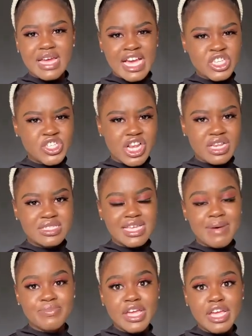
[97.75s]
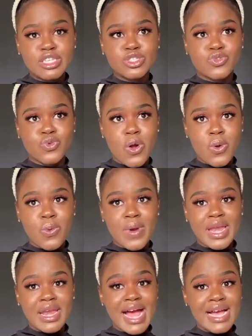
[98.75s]
actually something is wrong
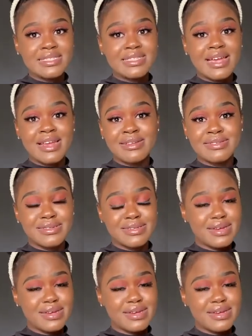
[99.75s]
when I started